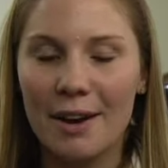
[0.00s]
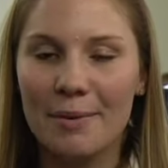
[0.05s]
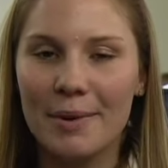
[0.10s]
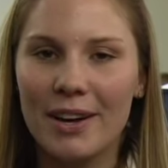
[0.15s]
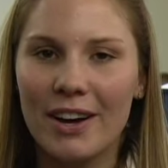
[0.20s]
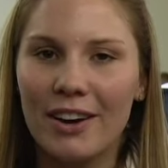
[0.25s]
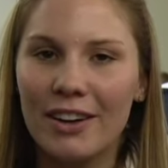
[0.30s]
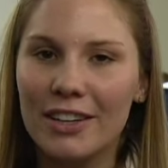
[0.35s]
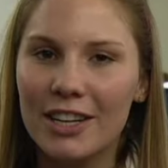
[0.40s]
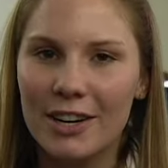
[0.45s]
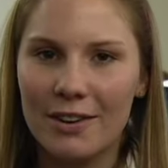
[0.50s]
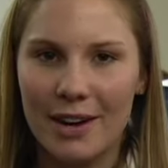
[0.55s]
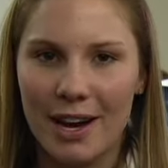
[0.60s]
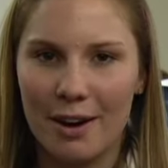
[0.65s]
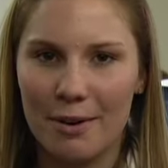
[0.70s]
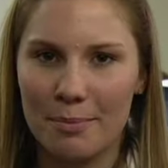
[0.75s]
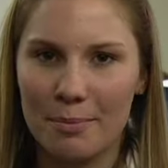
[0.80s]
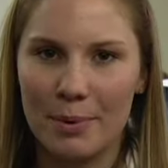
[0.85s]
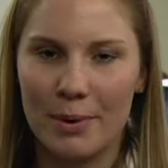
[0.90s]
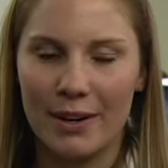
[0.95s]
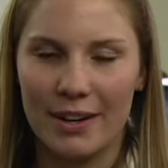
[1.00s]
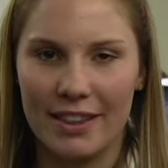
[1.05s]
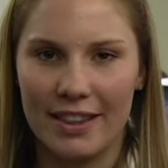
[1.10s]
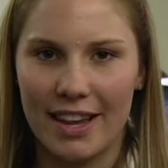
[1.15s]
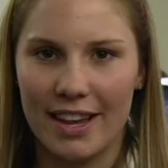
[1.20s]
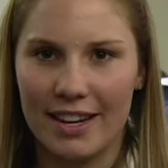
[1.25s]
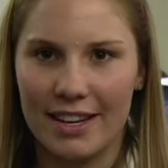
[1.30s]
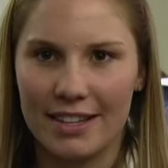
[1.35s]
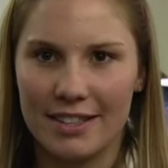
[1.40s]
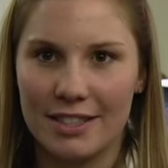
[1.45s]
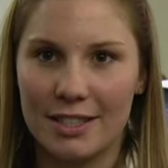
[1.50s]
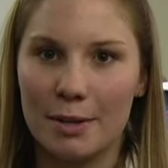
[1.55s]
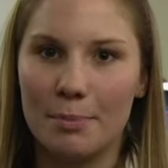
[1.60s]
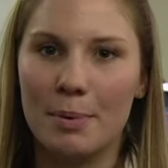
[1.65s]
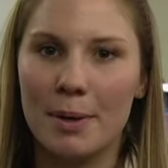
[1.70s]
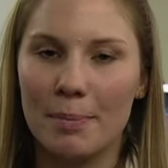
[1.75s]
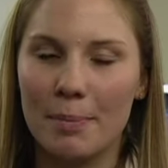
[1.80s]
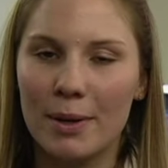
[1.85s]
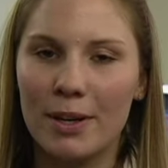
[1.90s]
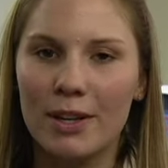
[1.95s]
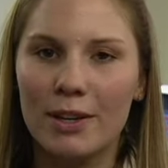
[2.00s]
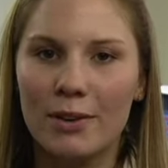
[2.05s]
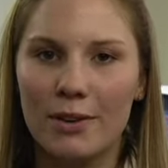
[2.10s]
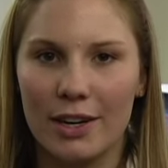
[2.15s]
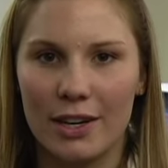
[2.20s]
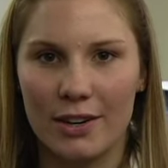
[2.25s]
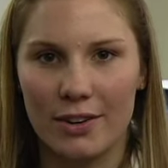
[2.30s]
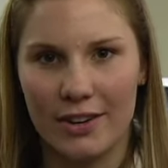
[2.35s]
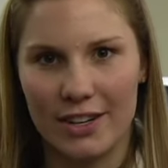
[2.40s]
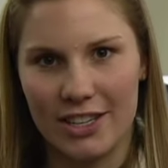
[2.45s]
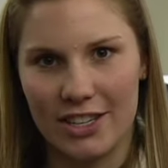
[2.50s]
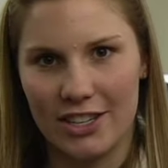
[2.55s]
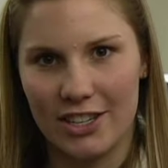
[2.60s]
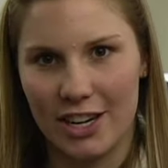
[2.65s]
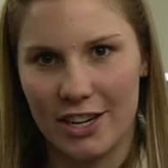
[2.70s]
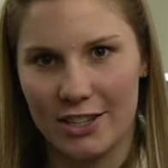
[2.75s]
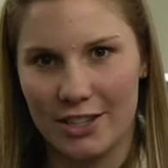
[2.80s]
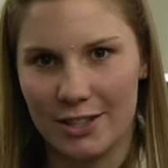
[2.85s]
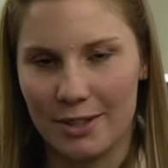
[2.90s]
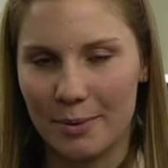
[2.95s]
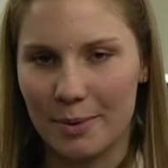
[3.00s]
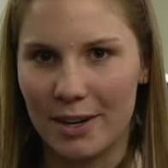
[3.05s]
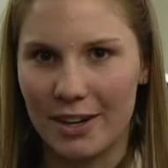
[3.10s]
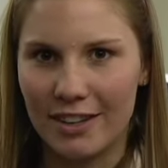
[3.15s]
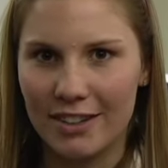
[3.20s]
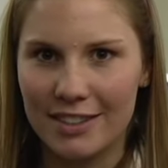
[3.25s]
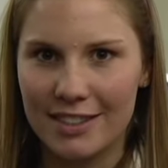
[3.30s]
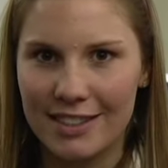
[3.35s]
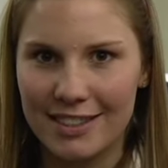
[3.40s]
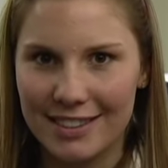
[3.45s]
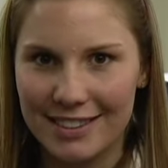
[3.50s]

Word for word: And we all know how important that is to people who are going to change the world.